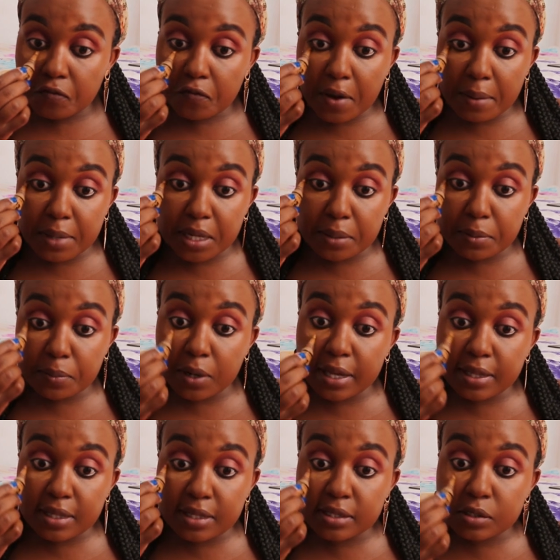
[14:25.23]
family people,
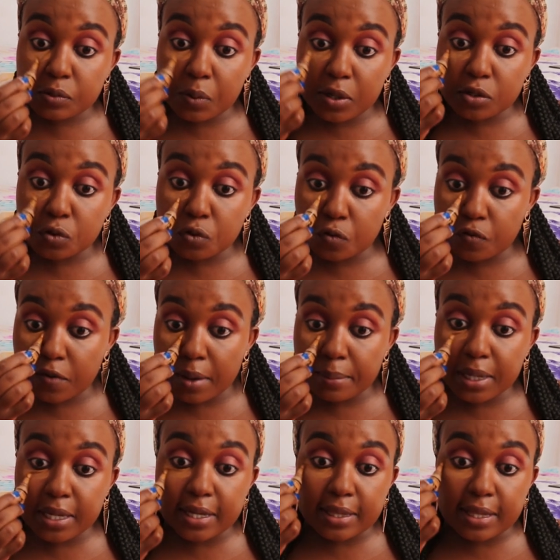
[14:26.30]
like they just want to do
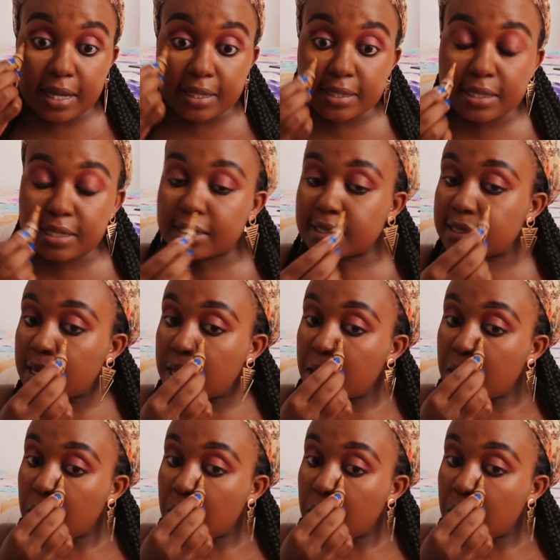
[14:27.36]
family and that's it.